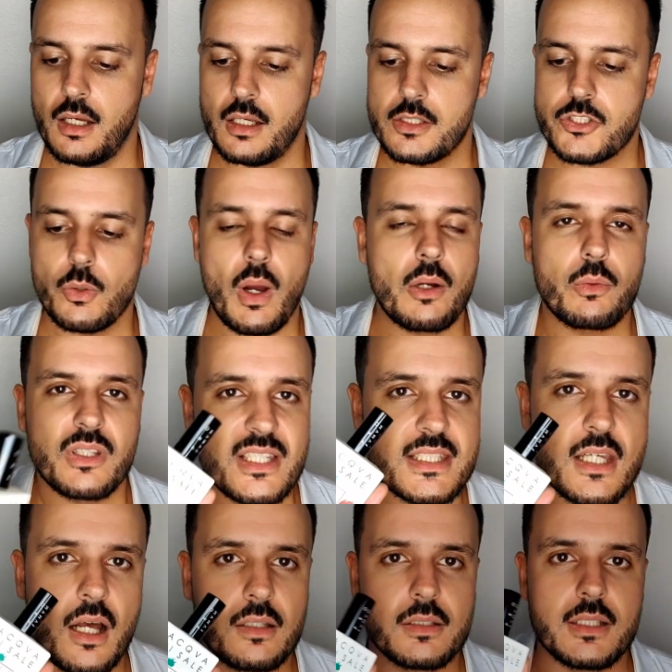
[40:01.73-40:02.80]
Uh, so Acqua
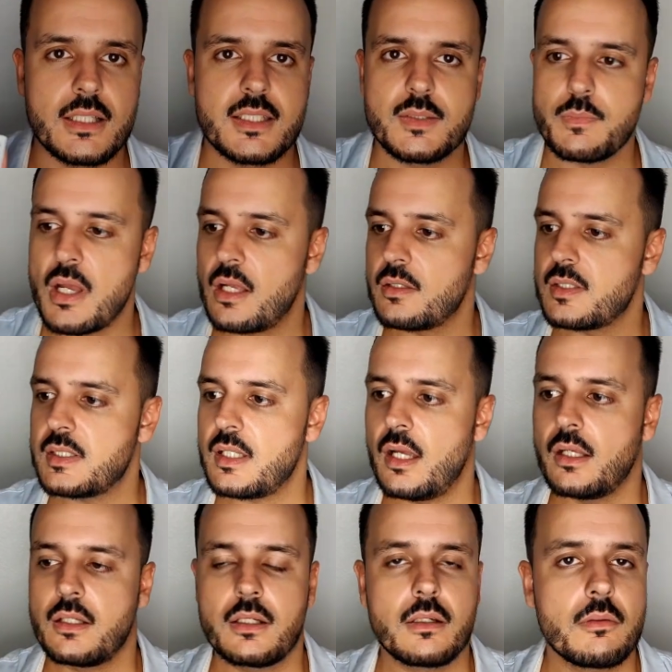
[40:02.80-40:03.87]
di Sale
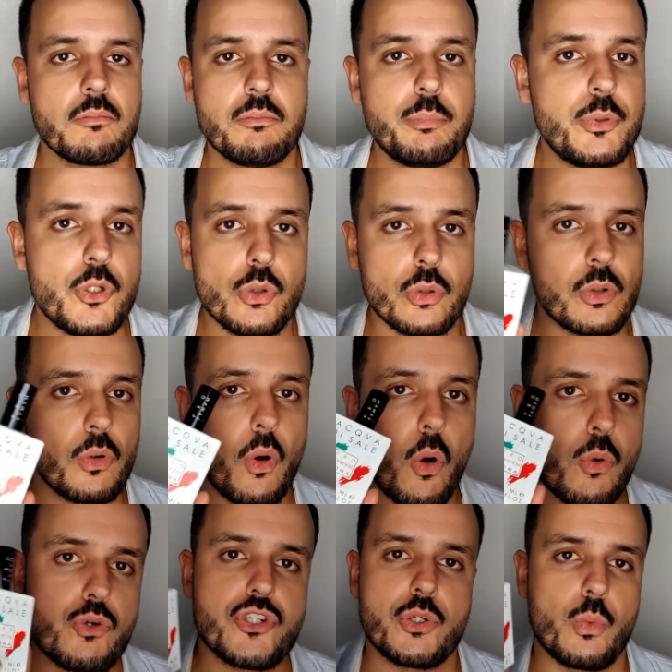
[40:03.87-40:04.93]
smells like
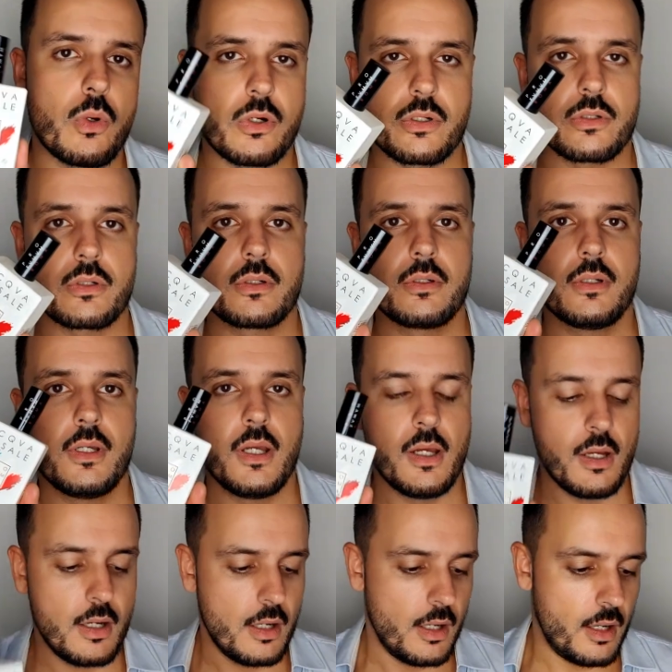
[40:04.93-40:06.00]
pure ocean water.
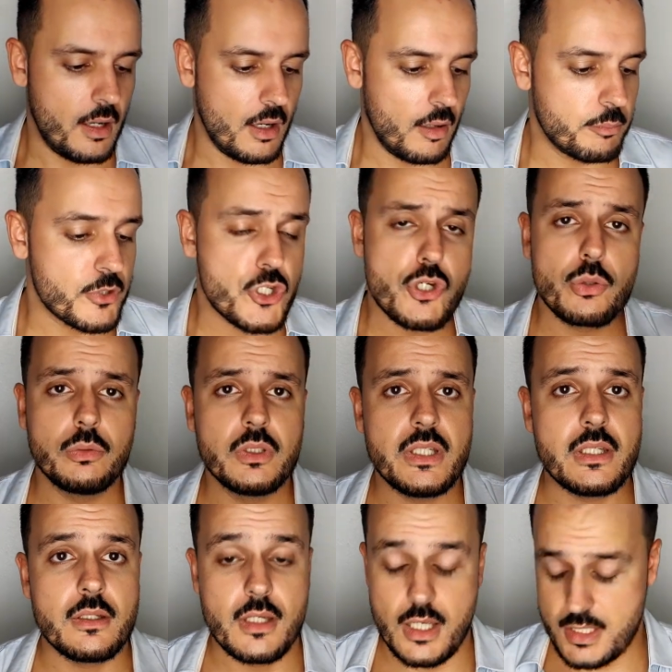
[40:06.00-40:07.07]
Uh,
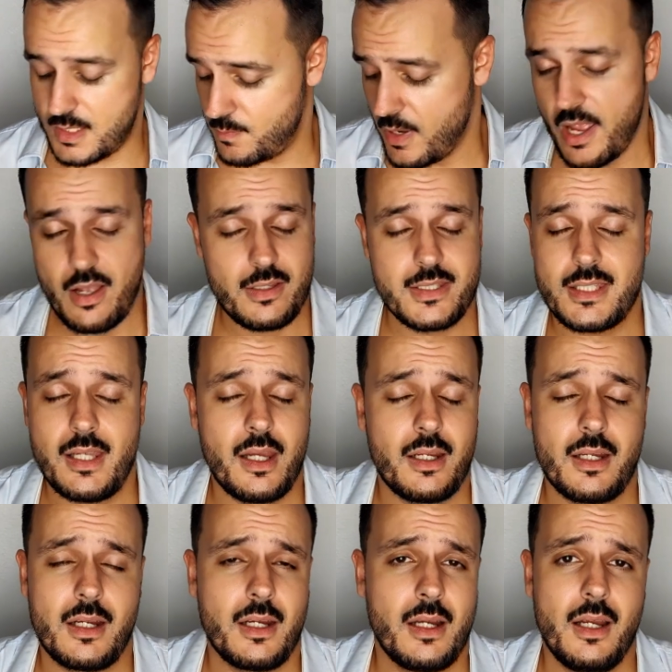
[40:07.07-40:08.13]
patchouli, it smells
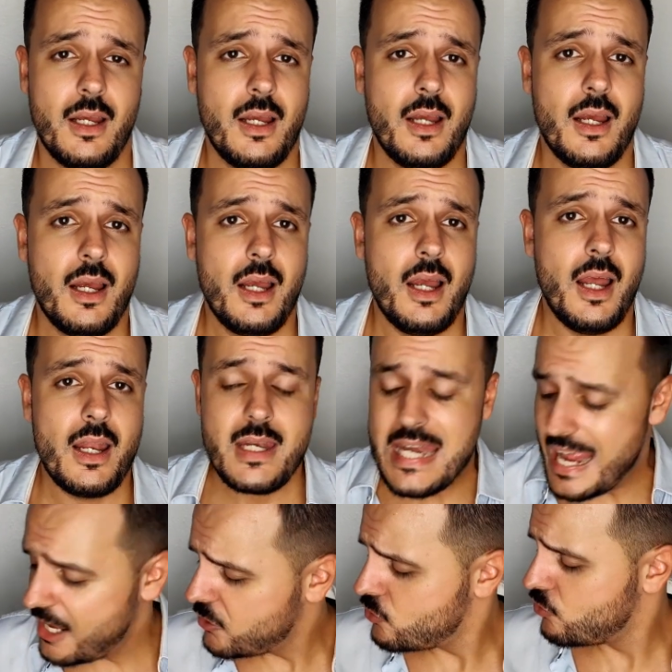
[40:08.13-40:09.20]
like a
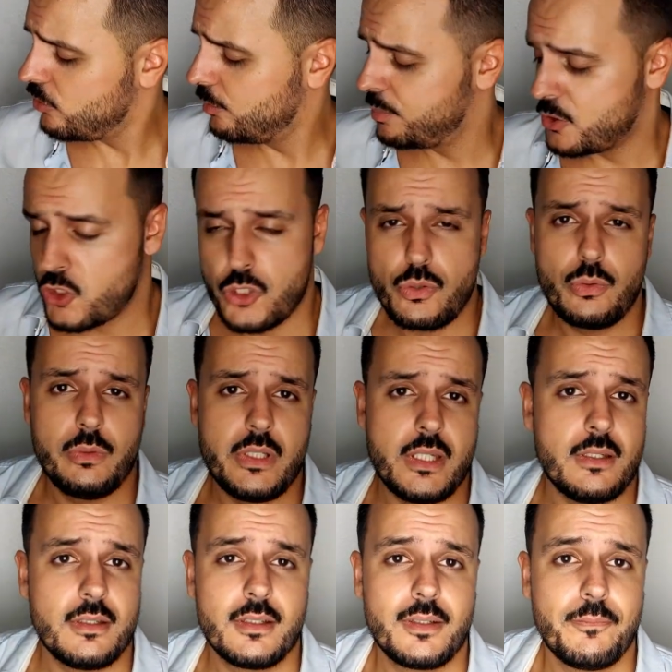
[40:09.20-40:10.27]
natural
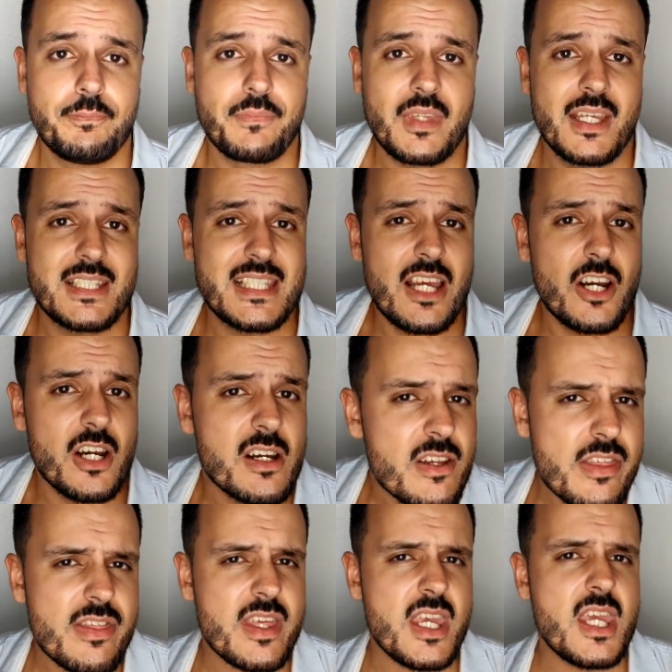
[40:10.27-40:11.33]
patchouli. It's
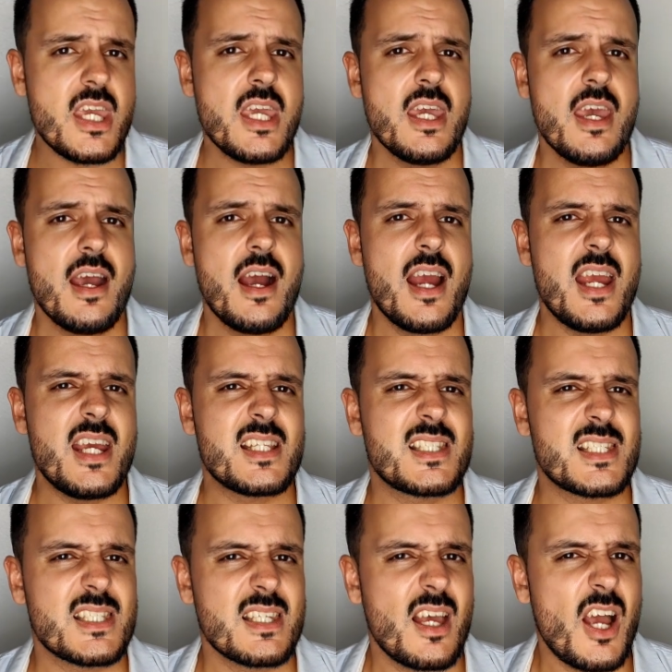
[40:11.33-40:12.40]
earthy,
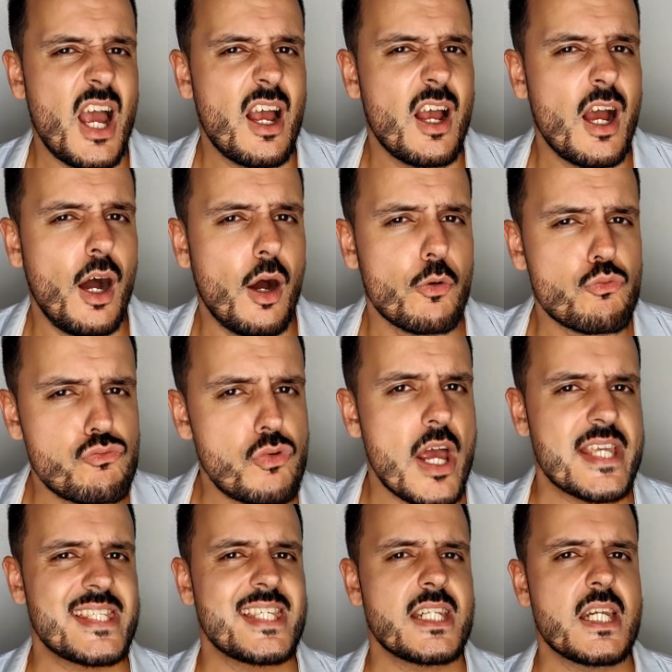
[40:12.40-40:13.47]
it's
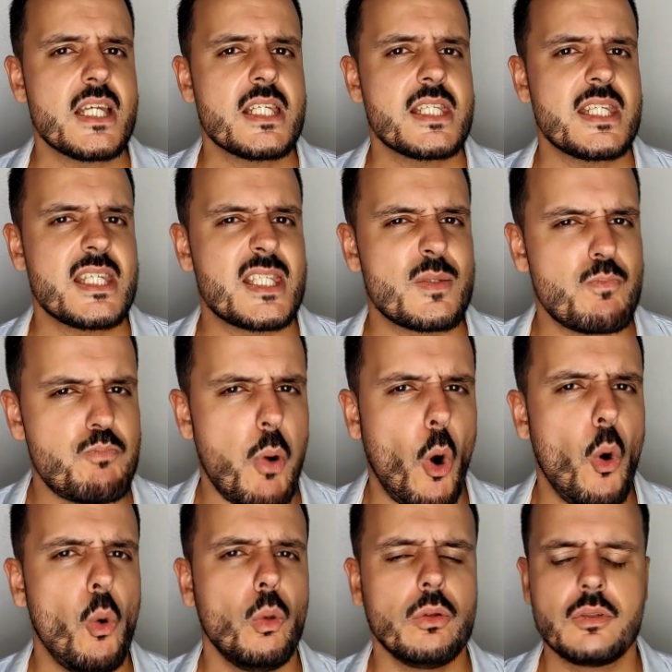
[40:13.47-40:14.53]
resinous, it's
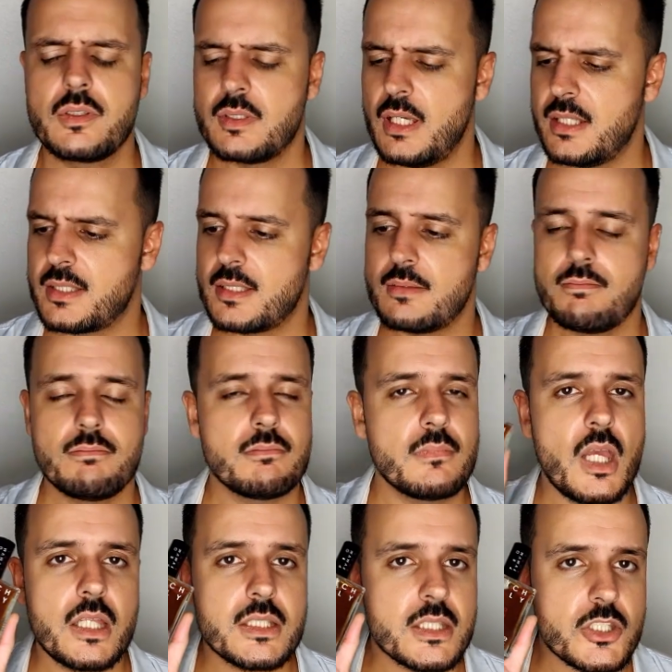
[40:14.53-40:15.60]
bold, it,
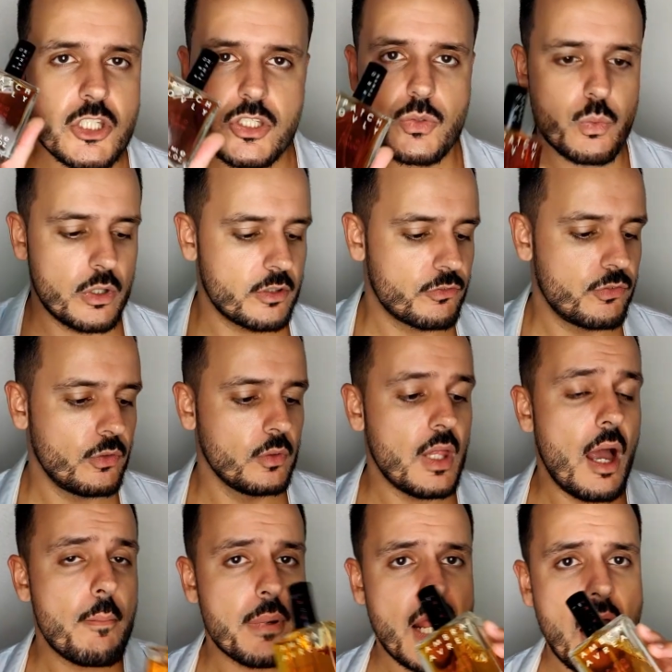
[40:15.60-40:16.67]
it's just
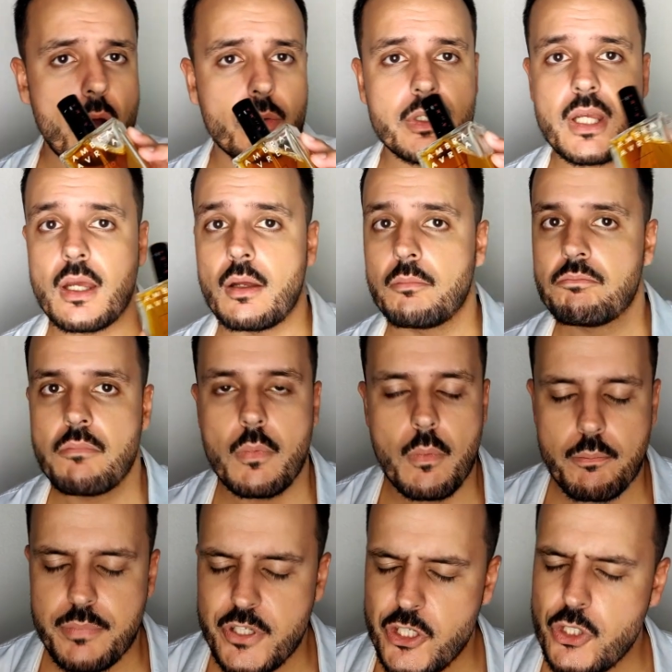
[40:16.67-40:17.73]
wonderful. Ambra aurea,
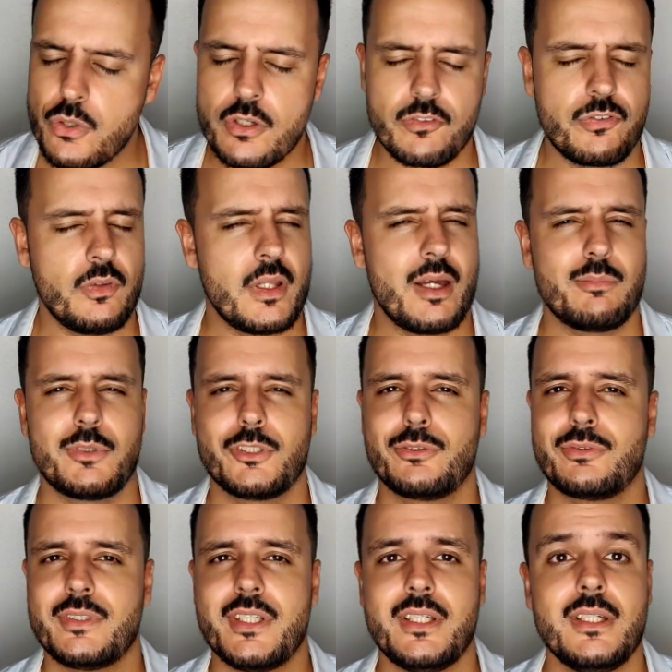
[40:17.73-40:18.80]
beautiful
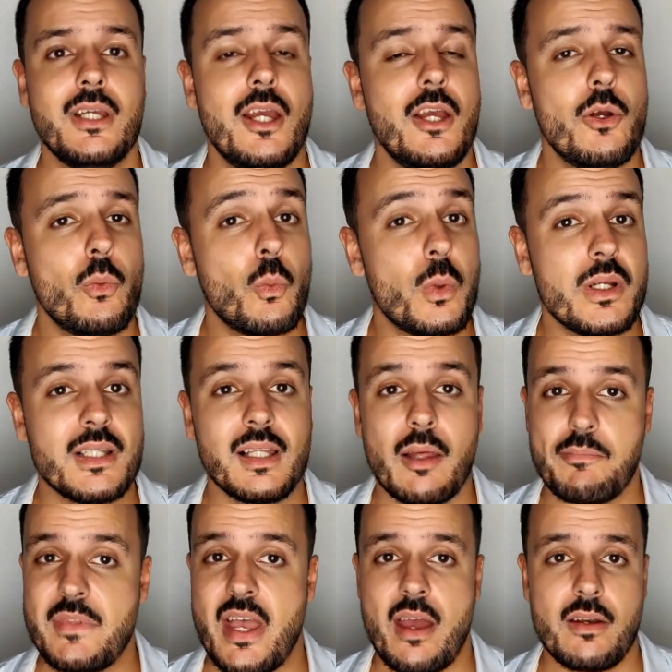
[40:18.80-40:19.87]
ambergris with
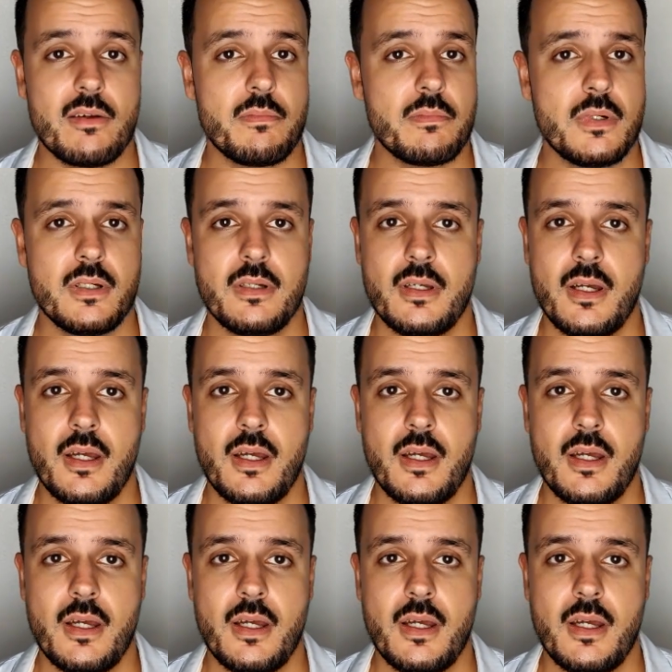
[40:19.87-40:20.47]
labdanum.